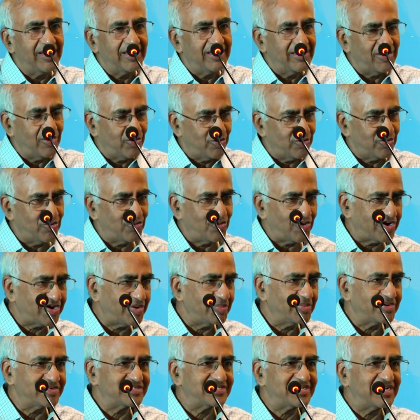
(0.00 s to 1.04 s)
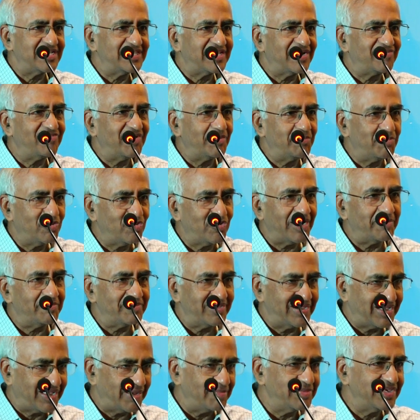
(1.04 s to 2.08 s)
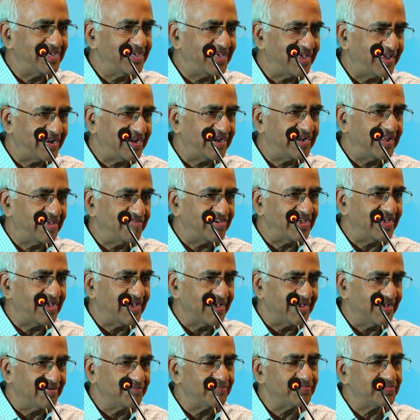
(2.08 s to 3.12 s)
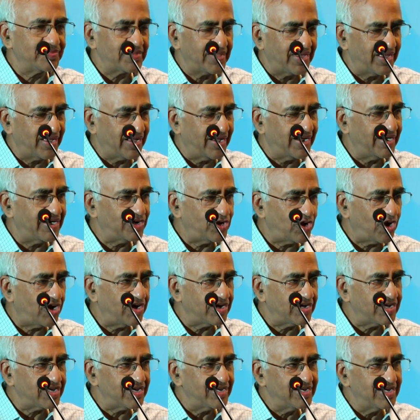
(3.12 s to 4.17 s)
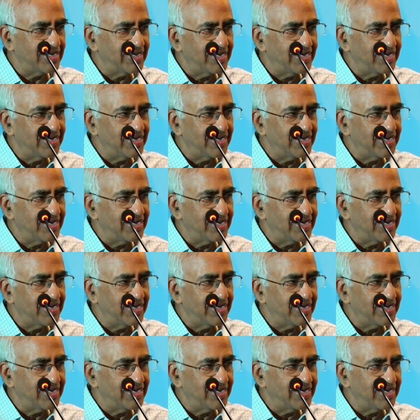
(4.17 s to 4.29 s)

You know, you talked about Sridhar Bembu coming here and giving a talk.